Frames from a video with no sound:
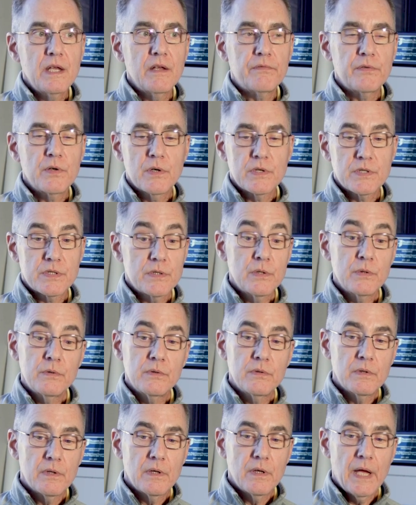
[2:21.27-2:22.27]
If you're a
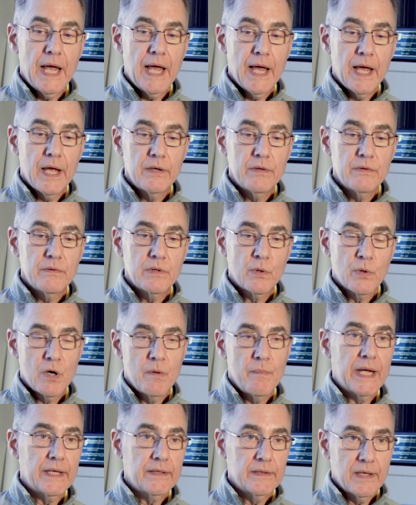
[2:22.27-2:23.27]
student at
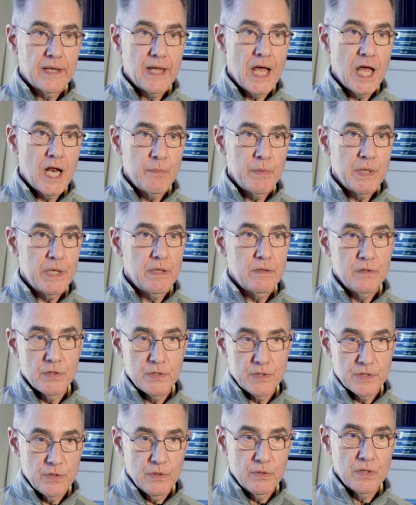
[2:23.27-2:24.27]
Career Magnet Academy, you're
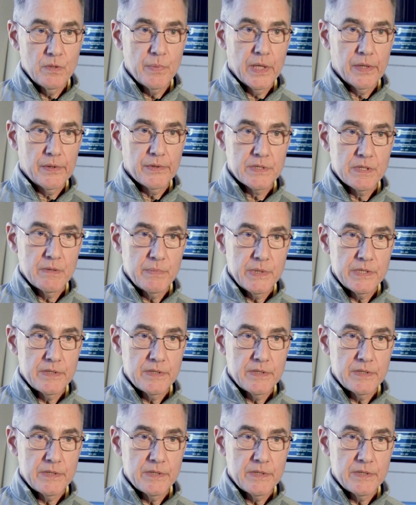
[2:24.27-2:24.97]
a student at Pellissippi